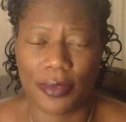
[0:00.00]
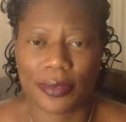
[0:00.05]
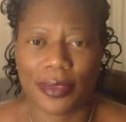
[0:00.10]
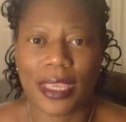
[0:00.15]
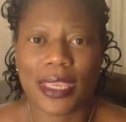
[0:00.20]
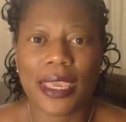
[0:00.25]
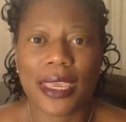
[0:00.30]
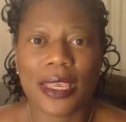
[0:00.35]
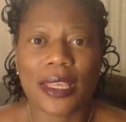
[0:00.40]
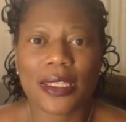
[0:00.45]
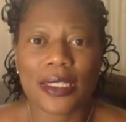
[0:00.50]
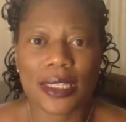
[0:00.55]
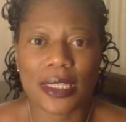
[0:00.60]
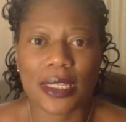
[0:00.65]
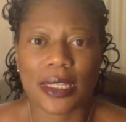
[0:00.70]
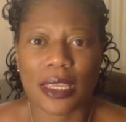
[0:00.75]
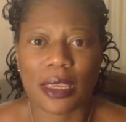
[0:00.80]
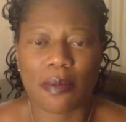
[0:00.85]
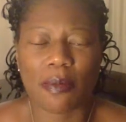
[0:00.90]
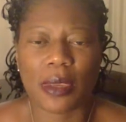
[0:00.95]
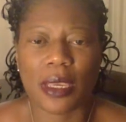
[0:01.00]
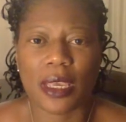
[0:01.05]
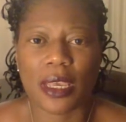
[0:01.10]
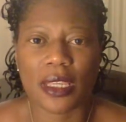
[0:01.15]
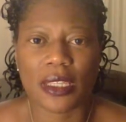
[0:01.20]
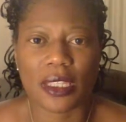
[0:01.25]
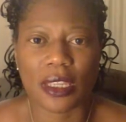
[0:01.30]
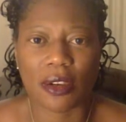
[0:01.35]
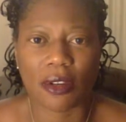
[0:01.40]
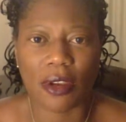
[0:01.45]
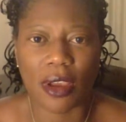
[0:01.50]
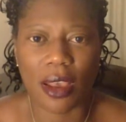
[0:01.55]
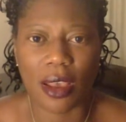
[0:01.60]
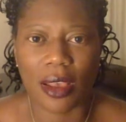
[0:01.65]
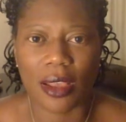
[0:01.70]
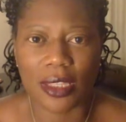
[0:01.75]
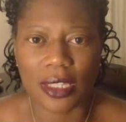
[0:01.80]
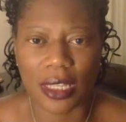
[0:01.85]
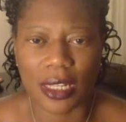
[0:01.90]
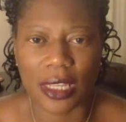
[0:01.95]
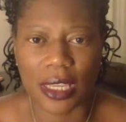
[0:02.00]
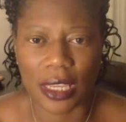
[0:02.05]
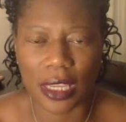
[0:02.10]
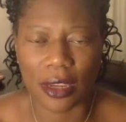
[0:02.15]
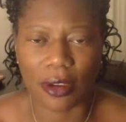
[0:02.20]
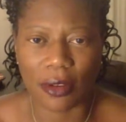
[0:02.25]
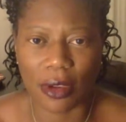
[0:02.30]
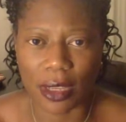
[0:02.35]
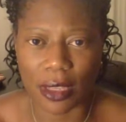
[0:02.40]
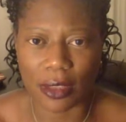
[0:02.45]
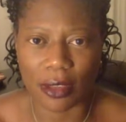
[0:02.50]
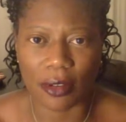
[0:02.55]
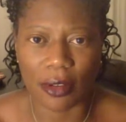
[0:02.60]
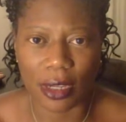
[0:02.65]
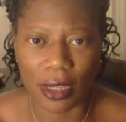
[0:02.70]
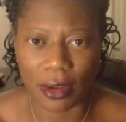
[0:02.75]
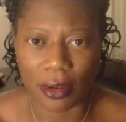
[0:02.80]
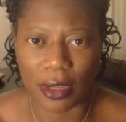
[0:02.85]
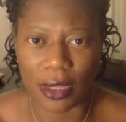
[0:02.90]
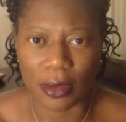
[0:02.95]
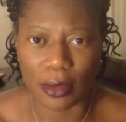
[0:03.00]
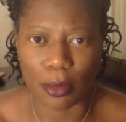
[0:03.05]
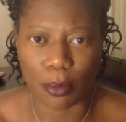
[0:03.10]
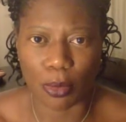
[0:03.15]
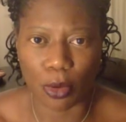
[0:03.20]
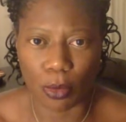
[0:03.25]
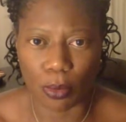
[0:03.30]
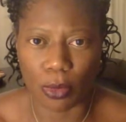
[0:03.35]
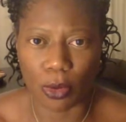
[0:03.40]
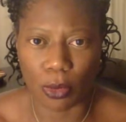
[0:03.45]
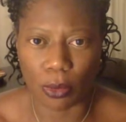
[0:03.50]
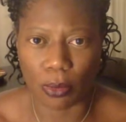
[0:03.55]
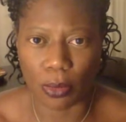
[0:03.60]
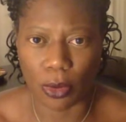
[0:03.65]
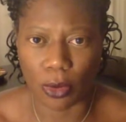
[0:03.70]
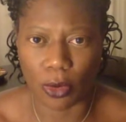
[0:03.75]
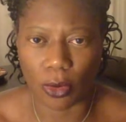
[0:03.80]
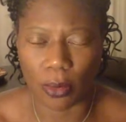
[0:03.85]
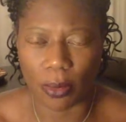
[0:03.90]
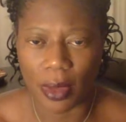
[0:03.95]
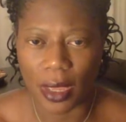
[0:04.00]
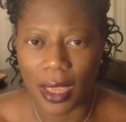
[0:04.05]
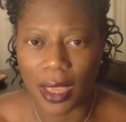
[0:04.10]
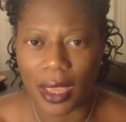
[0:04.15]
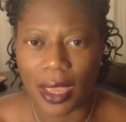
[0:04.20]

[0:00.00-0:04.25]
They can't sleep because they're constantly they're hearing the boom, boom, boom,